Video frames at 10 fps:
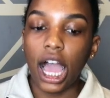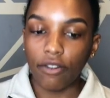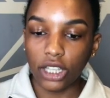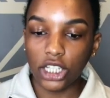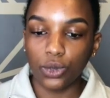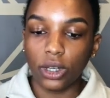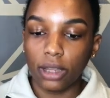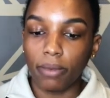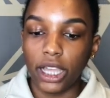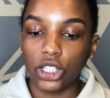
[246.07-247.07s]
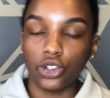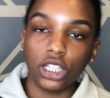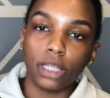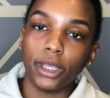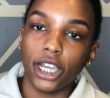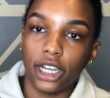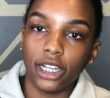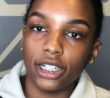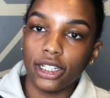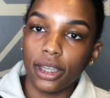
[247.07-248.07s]
I really just want my story to be
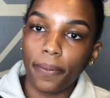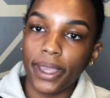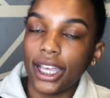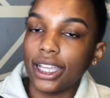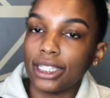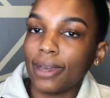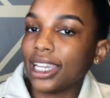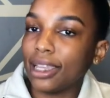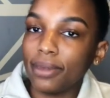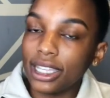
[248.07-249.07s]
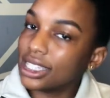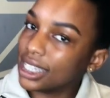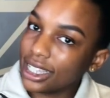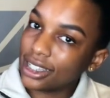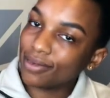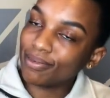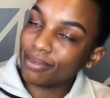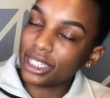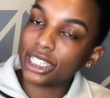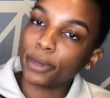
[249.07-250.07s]
heard, because my name is Nia,
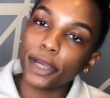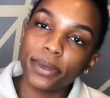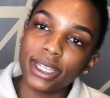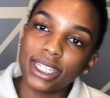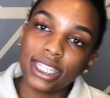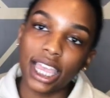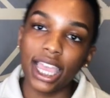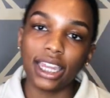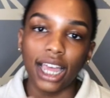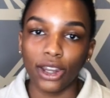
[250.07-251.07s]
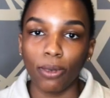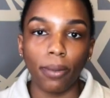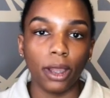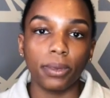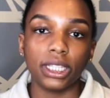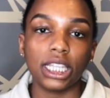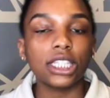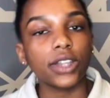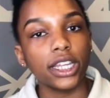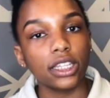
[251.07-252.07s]
means purpose, and I know my purpose
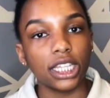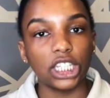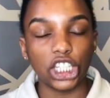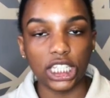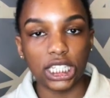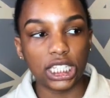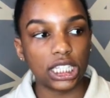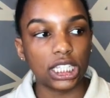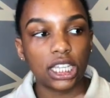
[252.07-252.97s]
is greater than just